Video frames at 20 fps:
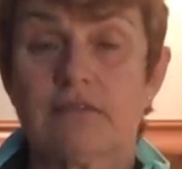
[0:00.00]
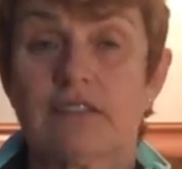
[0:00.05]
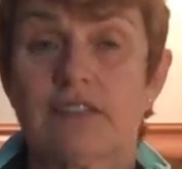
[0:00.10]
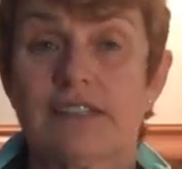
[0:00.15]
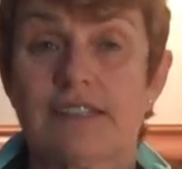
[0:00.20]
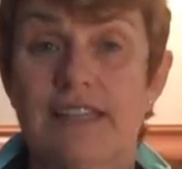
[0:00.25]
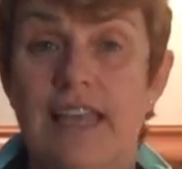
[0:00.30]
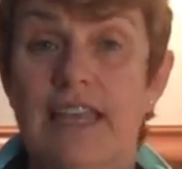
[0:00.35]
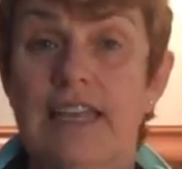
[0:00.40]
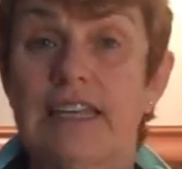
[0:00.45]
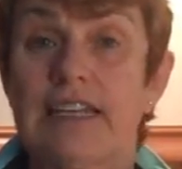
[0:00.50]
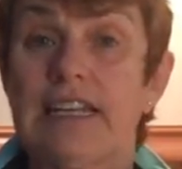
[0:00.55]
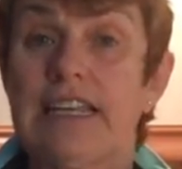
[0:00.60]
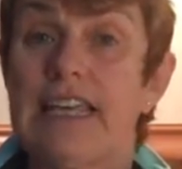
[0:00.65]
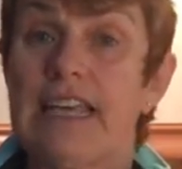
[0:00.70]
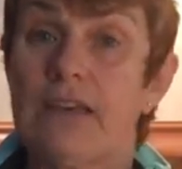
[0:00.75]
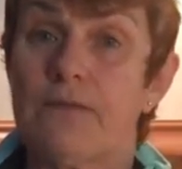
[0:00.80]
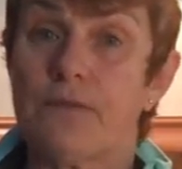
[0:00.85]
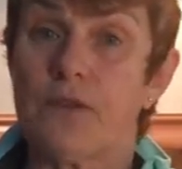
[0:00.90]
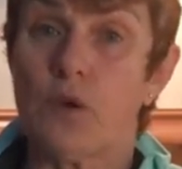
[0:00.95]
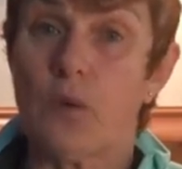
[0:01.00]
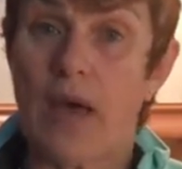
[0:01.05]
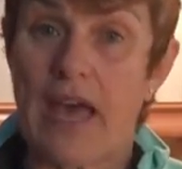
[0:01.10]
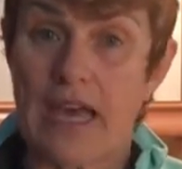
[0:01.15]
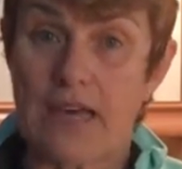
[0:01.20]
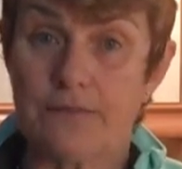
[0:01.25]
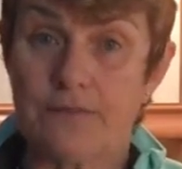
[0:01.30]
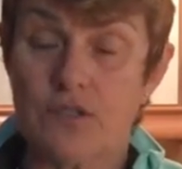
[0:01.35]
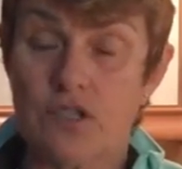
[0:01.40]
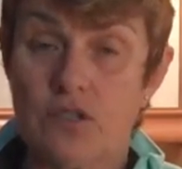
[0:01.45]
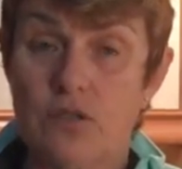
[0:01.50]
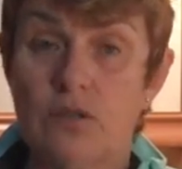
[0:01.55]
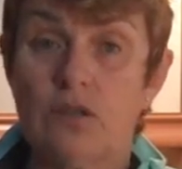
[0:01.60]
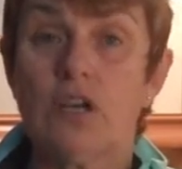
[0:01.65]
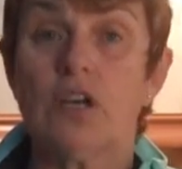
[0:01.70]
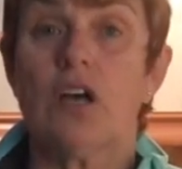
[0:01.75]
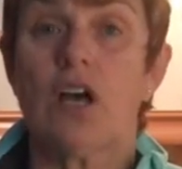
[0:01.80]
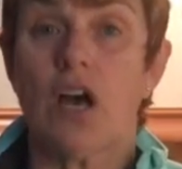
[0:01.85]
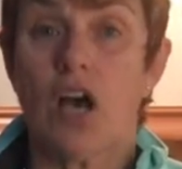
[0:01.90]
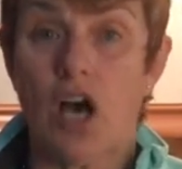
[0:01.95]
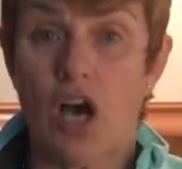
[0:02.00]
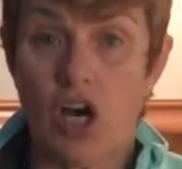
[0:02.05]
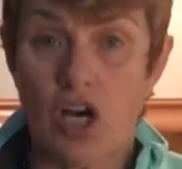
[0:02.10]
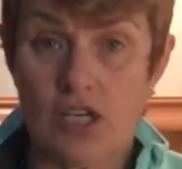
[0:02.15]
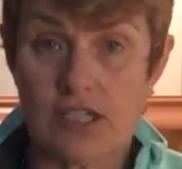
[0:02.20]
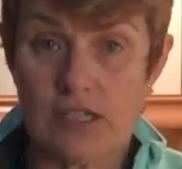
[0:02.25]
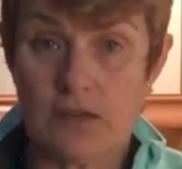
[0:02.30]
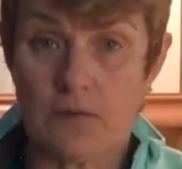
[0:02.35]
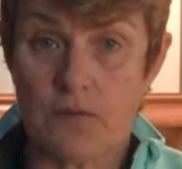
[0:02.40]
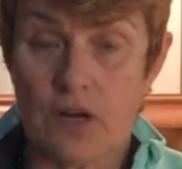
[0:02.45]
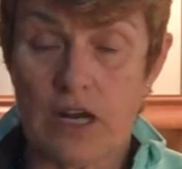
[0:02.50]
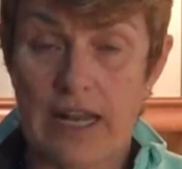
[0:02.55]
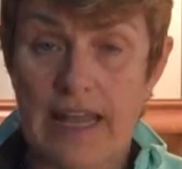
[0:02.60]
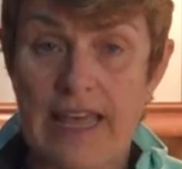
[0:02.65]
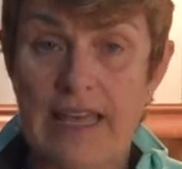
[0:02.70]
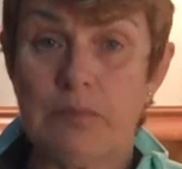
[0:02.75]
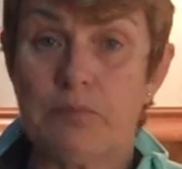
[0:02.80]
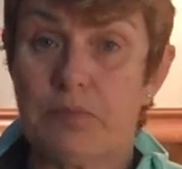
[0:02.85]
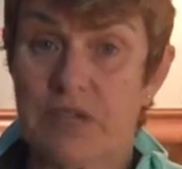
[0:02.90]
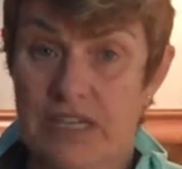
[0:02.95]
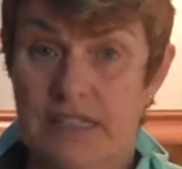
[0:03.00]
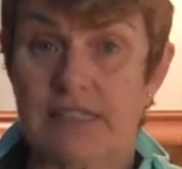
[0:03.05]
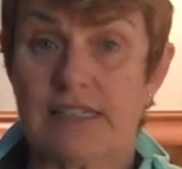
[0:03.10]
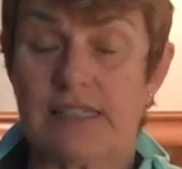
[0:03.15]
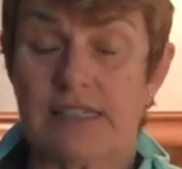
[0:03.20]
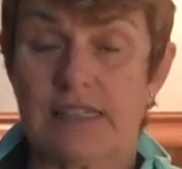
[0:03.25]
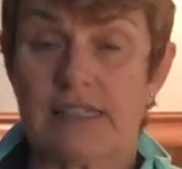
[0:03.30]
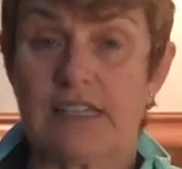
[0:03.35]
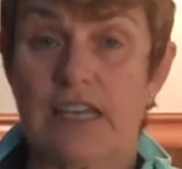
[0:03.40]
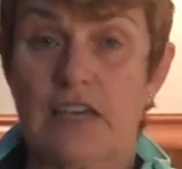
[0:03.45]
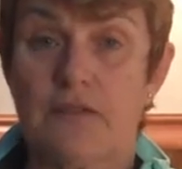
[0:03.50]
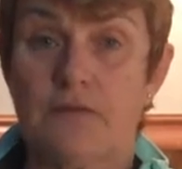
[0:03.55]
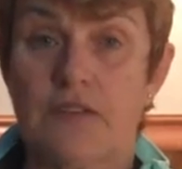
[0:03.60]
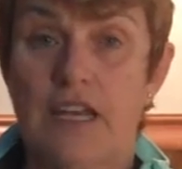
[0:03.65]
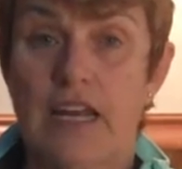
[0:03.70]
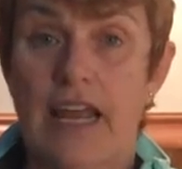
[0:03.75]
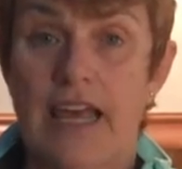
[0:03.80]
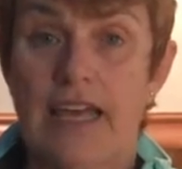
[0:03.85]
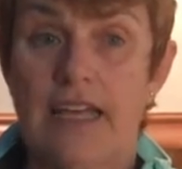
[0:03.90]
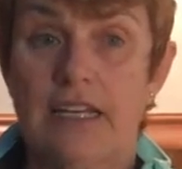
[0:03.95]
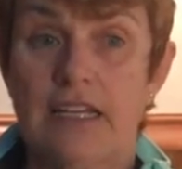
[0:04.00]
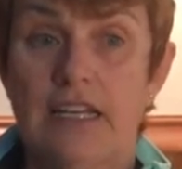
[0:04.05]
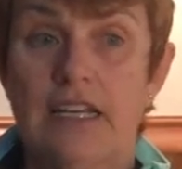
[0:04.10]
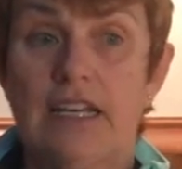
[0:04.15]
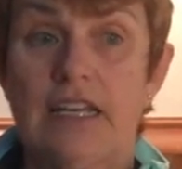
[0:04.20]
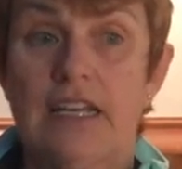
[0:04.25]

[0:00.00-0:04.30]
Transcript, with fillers: Secondly, if you have to, ask for a let because it's a safety let.